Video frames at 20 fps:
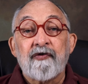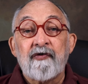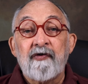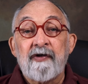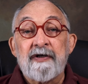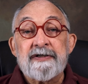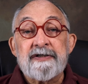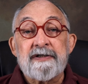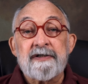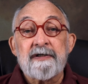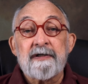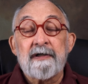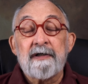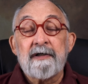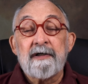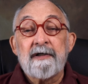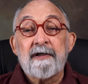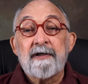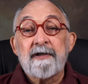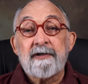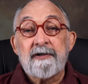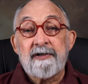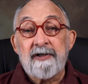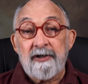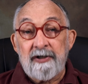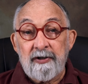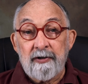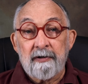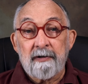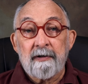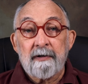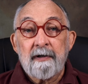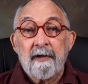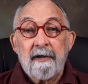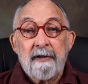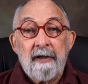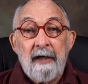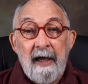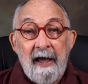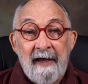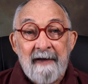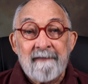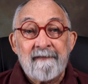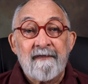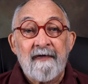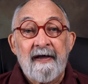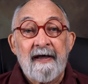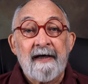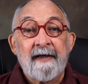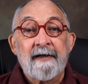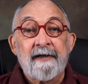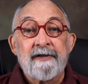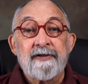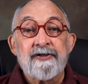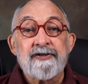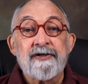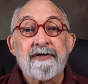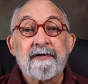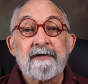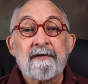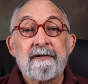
this to your advantage.